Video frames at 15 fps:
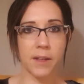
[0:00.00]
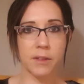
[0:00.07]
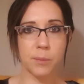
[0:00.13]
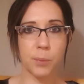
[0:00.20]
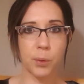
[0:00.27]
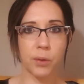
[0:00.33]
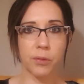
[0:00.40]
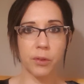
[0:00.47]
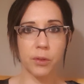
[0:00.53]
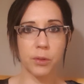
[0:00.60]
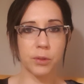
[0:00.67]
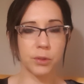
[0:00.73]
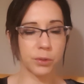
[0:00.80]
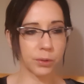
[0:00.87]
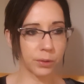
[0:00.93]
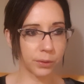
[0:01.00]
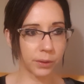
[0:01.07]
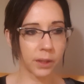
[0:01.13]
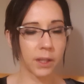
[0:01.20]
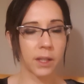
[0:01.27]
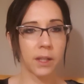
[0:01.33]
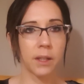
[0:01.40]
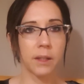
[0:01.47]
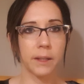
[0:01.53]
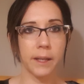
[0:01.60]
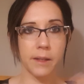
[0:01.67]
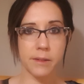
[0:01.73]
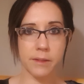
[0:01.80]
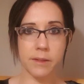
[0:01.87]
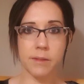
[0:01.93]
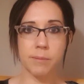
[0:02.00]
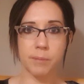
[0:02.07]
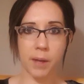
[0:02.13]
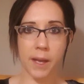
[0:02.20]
It's more of a neutral, yes,